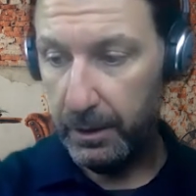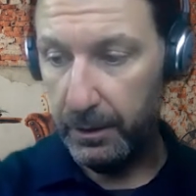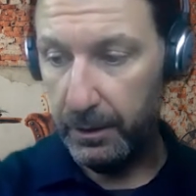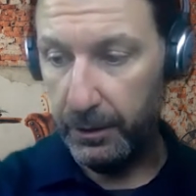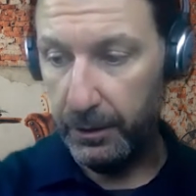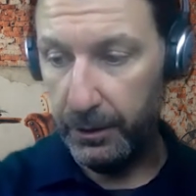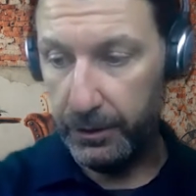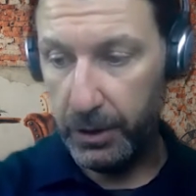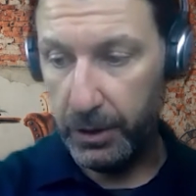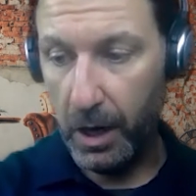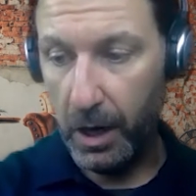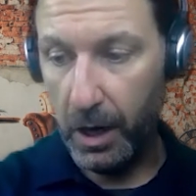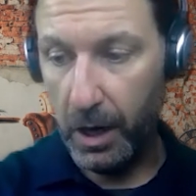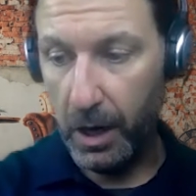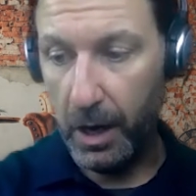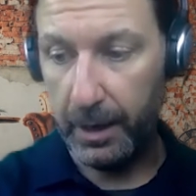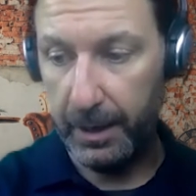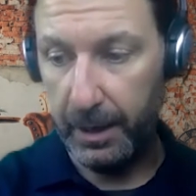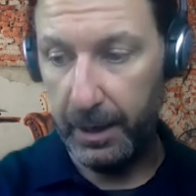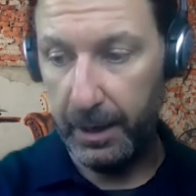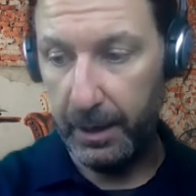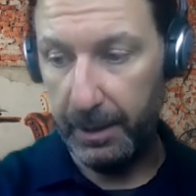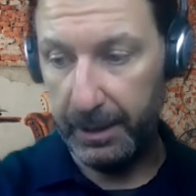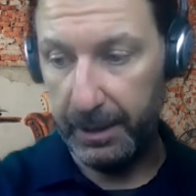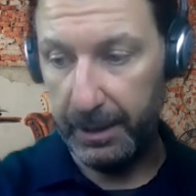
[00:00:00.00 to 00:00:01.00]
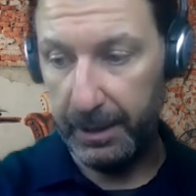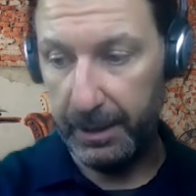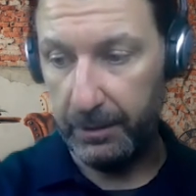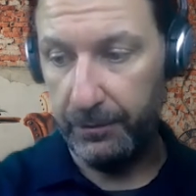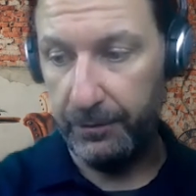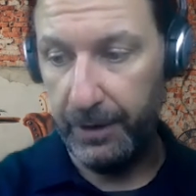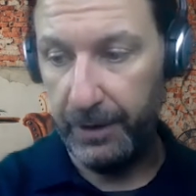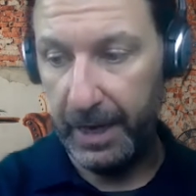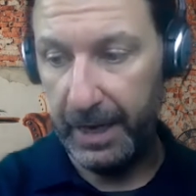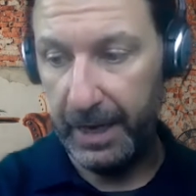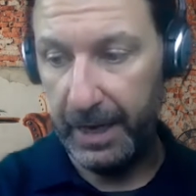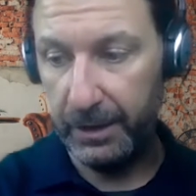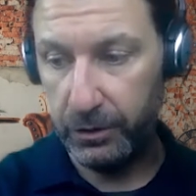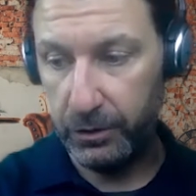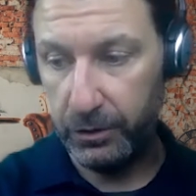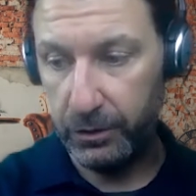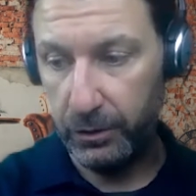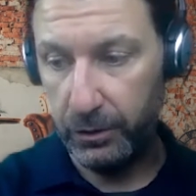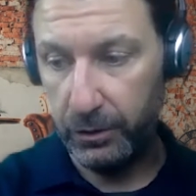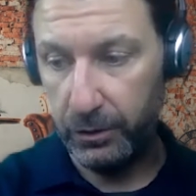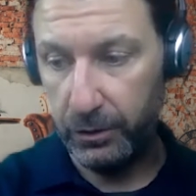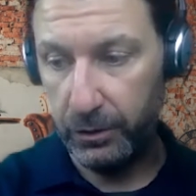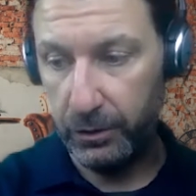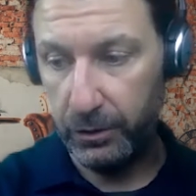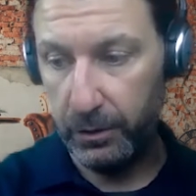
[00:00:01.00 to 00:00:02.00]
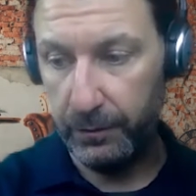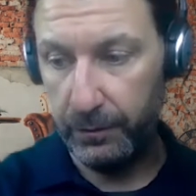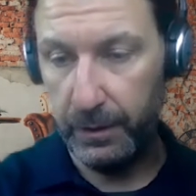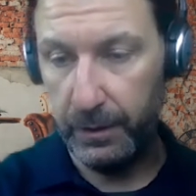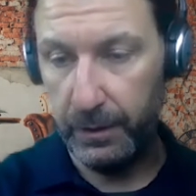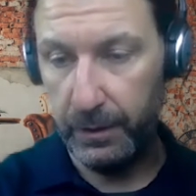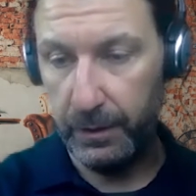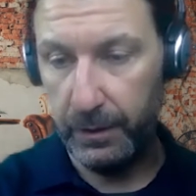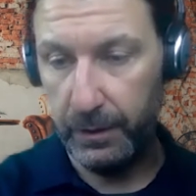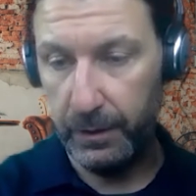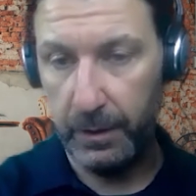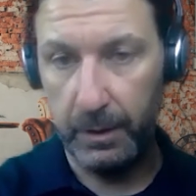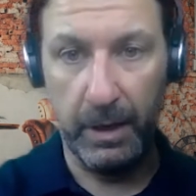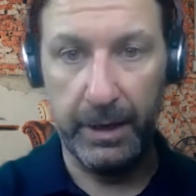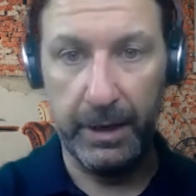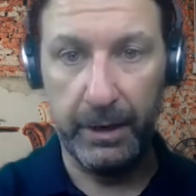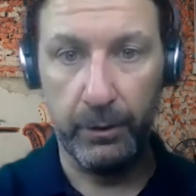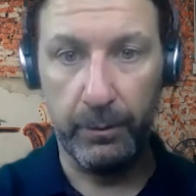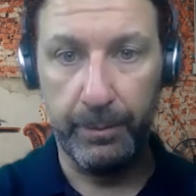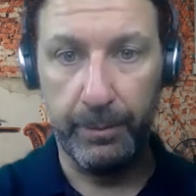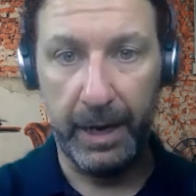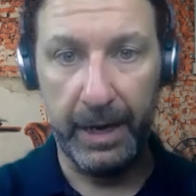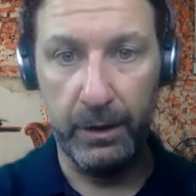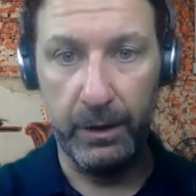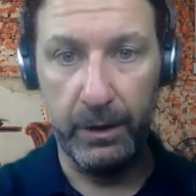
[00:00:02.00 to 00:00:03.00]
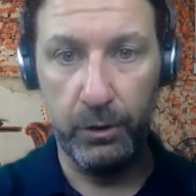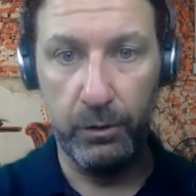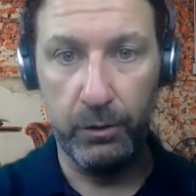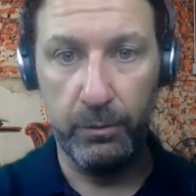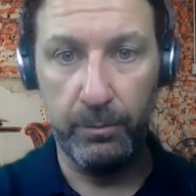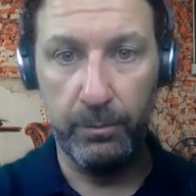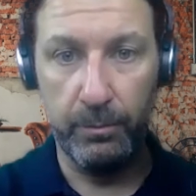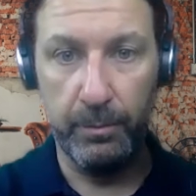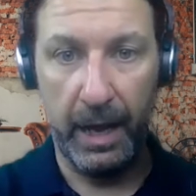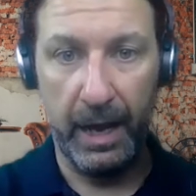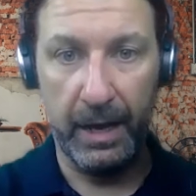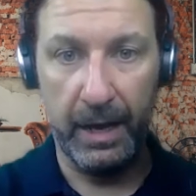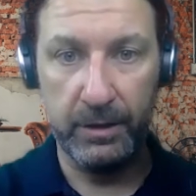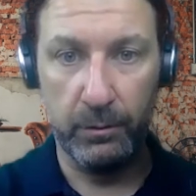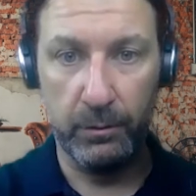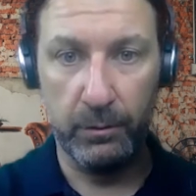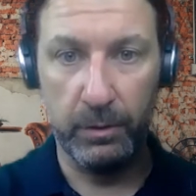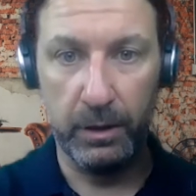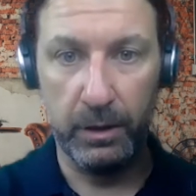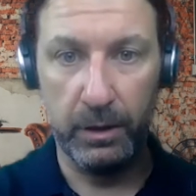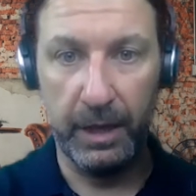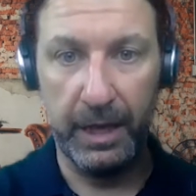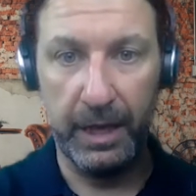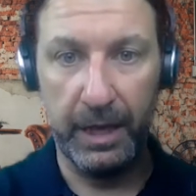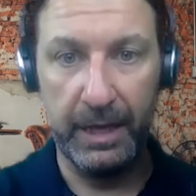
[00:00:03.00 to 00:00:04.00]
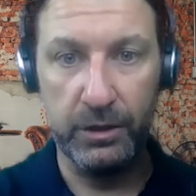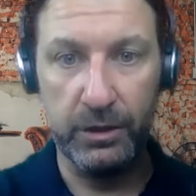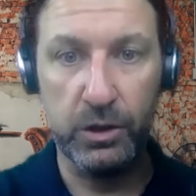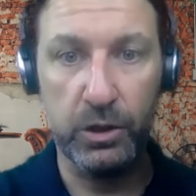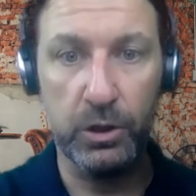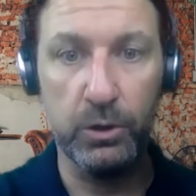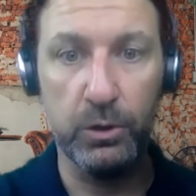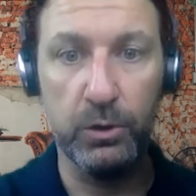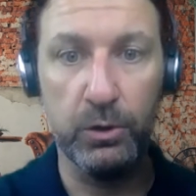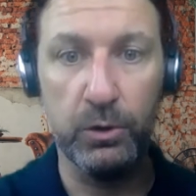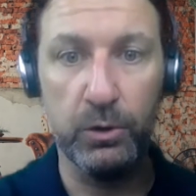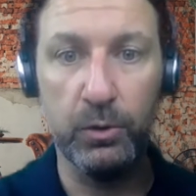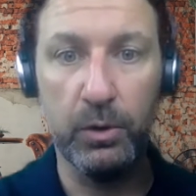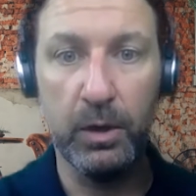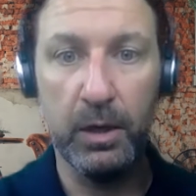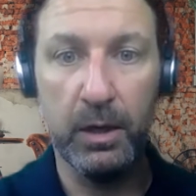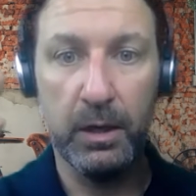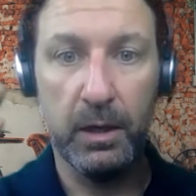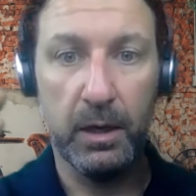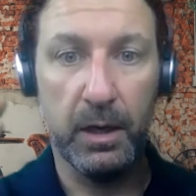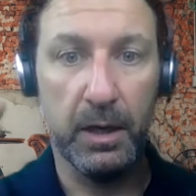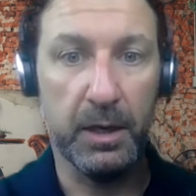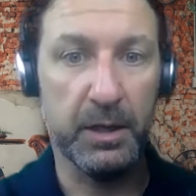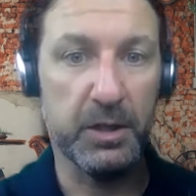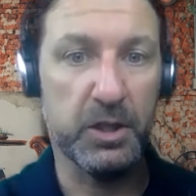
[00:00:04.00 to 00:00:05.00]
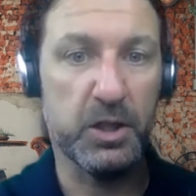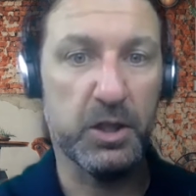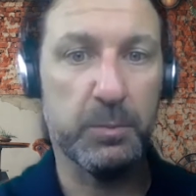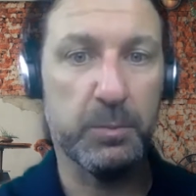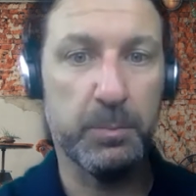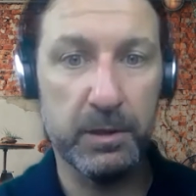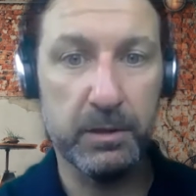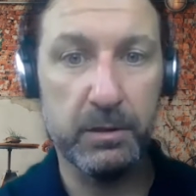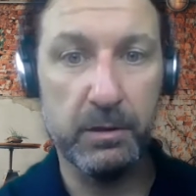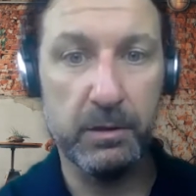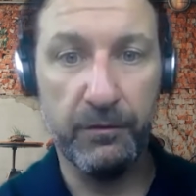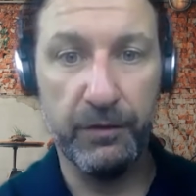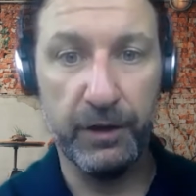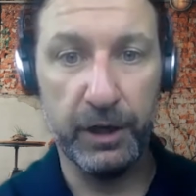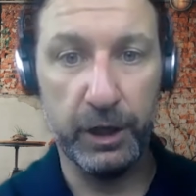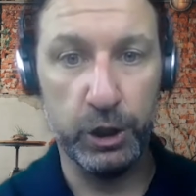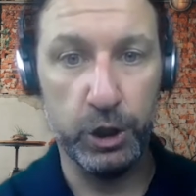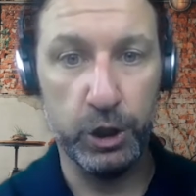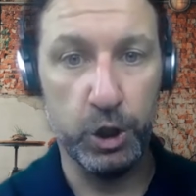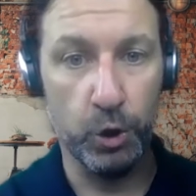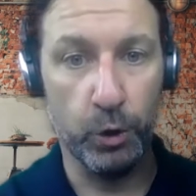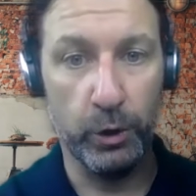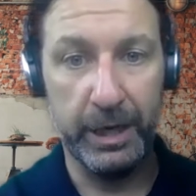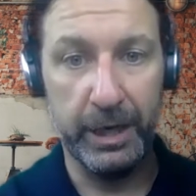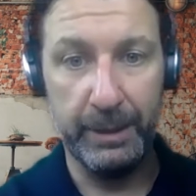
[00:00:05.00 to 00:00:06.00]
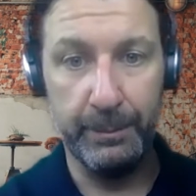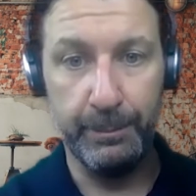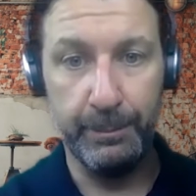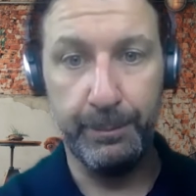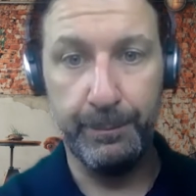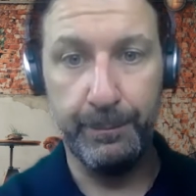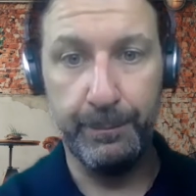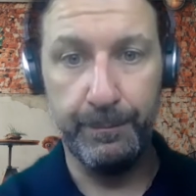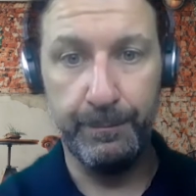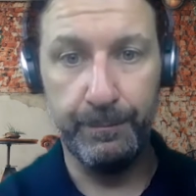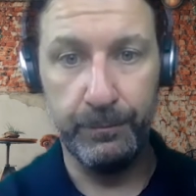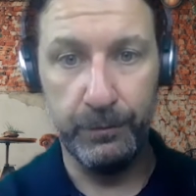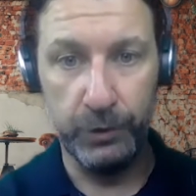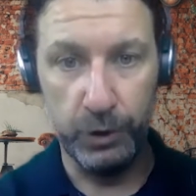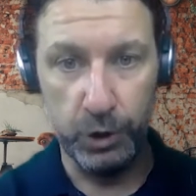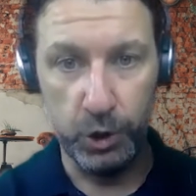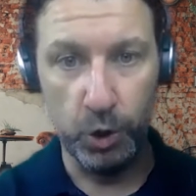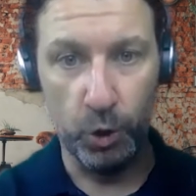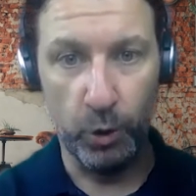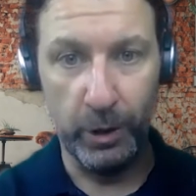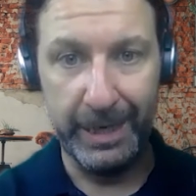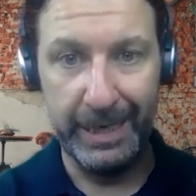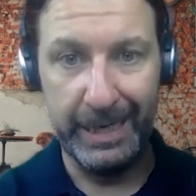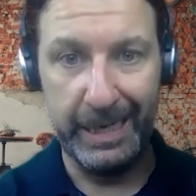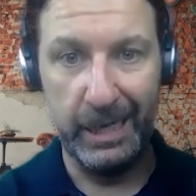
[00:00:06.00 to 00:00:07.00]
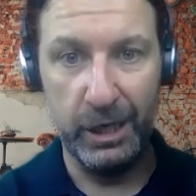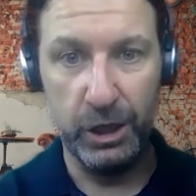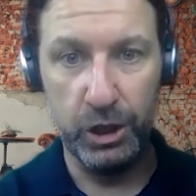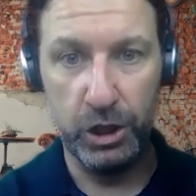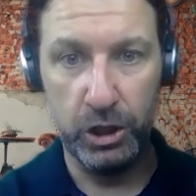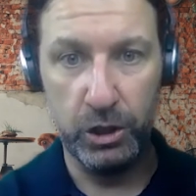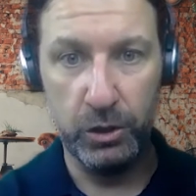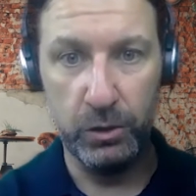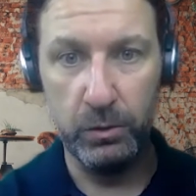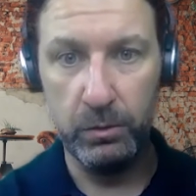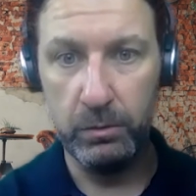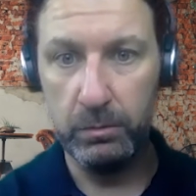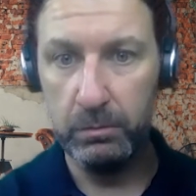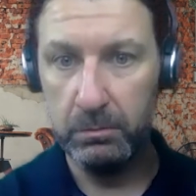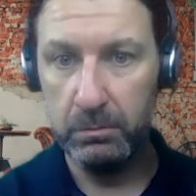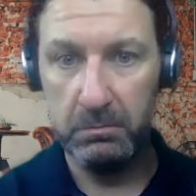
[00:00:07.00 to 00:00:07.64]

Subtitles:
the talking about the vagus nerve and the microbiome as it relates to a specific joint issue.